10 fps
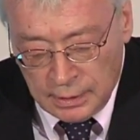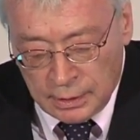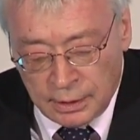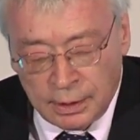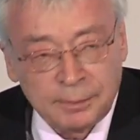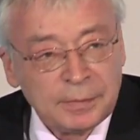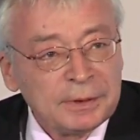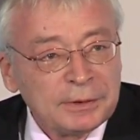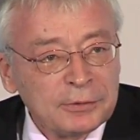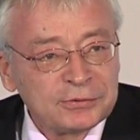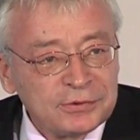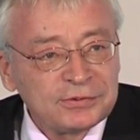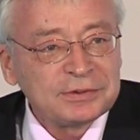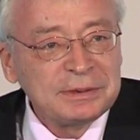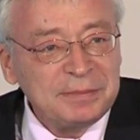Now
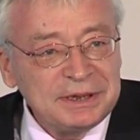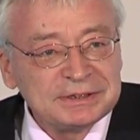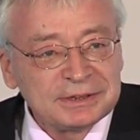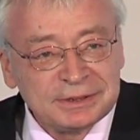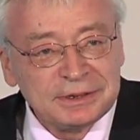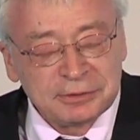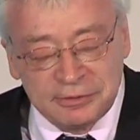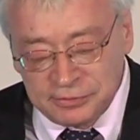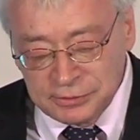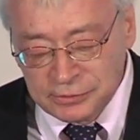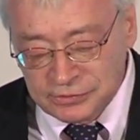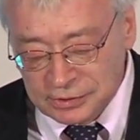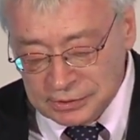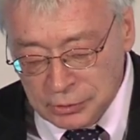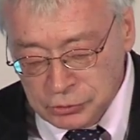this immediately refutes a
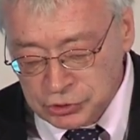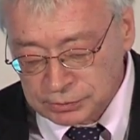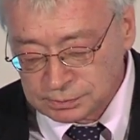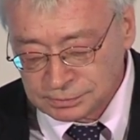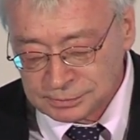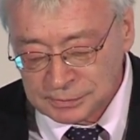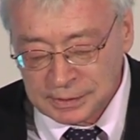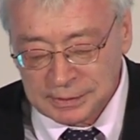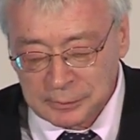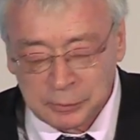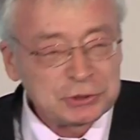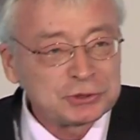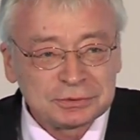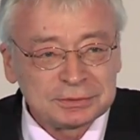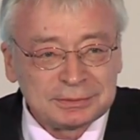notion
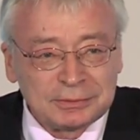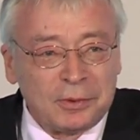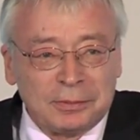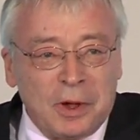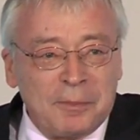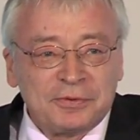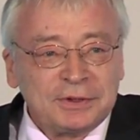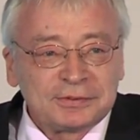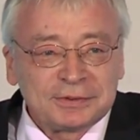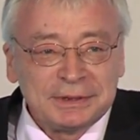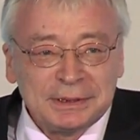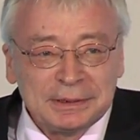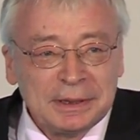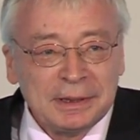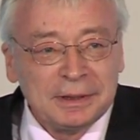which obviously